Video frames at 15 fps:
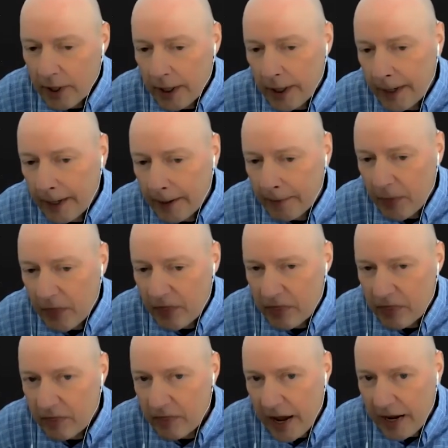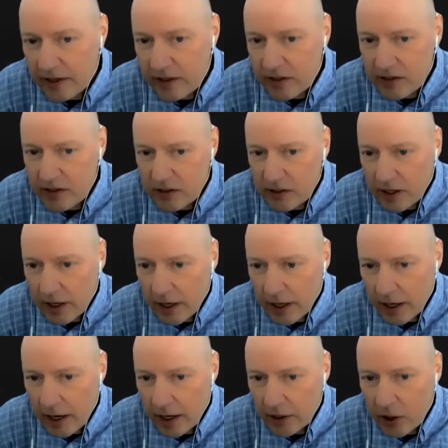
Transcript: That is a